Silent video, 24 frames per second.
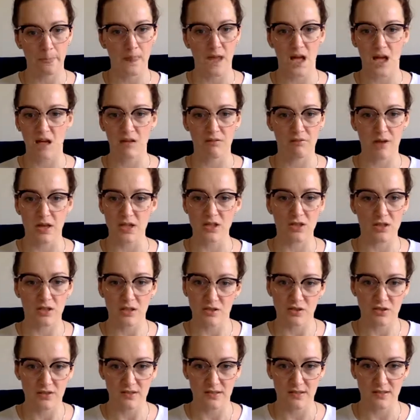I eventually
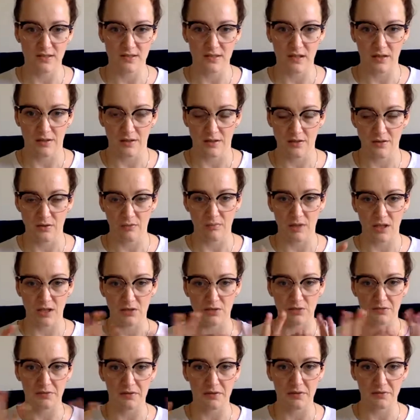just decided to make
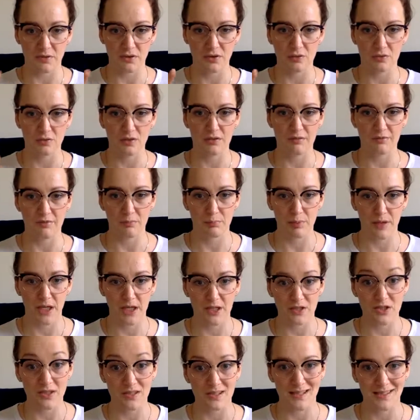two different
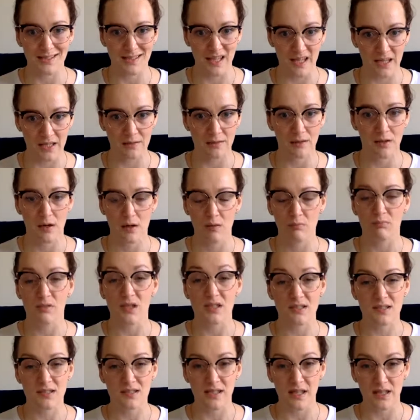pages, and then my
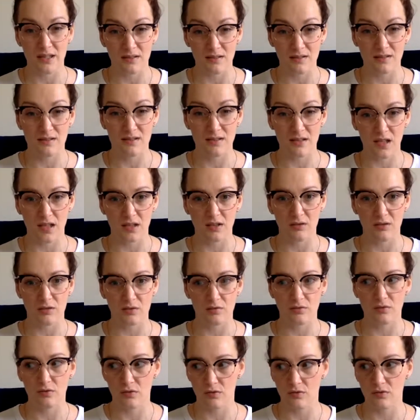sales and
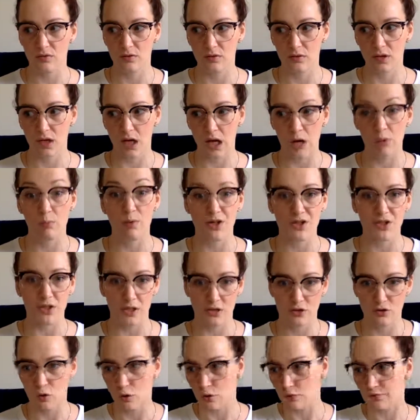how much I
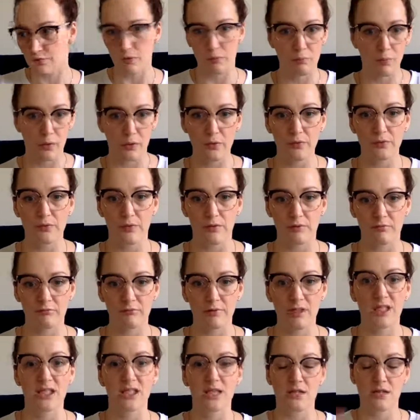sold from both
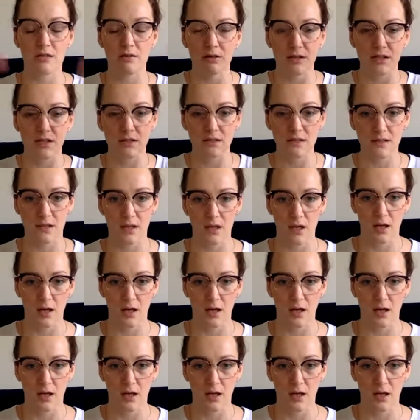really increased,